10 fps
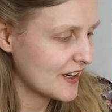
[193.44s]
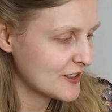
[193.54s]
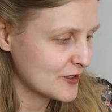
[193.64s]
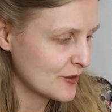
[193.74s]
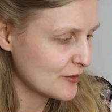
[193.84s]
I
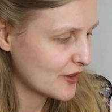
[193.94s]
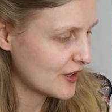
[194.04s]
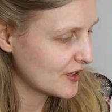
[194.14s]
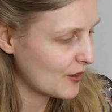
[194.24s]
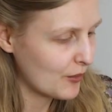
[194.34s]
don't
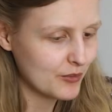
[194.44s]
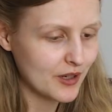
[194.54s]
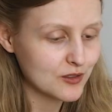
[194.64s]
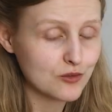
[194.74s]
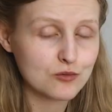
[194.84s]
think I'm going to be
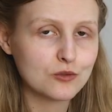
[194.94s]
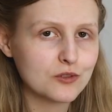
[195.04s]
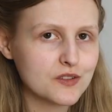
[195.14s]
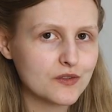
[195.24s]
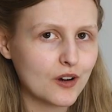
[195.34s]
able to draw
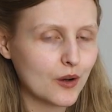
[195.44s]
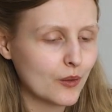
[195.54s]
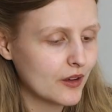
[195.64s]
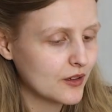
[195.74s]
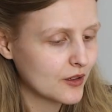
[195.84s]
this very
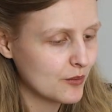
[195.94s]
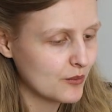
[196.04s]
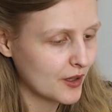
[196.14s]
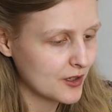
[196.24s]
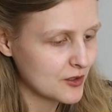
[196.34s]
well,
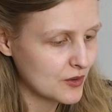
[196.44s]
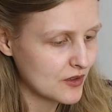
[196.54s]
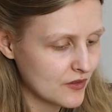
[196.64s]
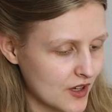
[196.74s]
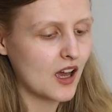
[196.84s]
combined
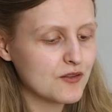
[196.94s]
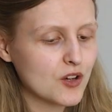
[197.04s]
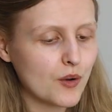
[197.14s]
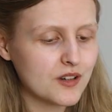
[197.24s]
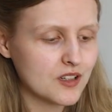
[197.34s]
with I have
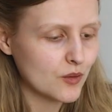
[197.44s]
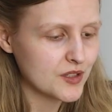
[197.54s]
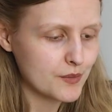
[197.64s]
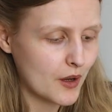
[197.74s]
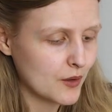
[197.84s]
no idea what
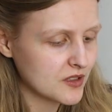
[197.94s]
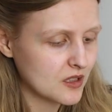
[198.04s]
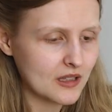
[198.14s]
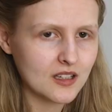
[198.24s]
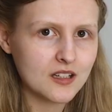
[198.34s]
this metal is
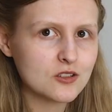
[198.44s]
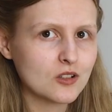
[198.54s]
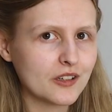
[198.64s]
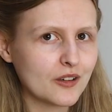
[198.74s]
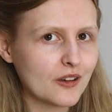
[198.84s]
going to be like to
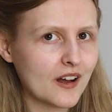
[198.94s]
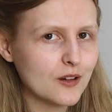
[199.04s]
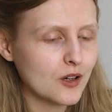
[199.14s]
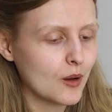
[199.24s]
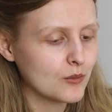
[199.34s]
try and cut
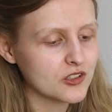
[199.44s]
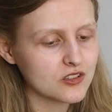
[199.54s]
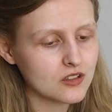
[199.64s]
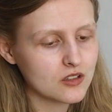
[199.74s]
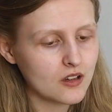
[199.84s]
out. I'm
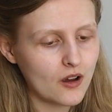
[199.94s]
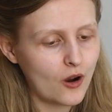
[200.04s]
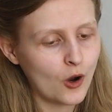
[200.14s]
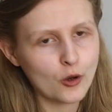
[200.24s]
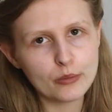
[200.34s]
just
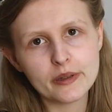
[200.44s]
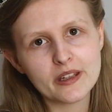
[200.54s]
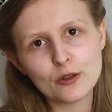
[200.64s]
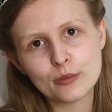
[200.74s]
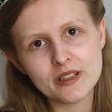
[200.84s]

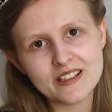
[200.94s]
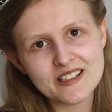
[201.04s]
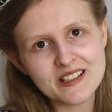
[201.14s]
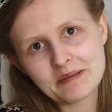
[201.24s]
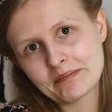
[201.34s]
hoping it'll be
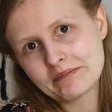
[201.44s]
easy.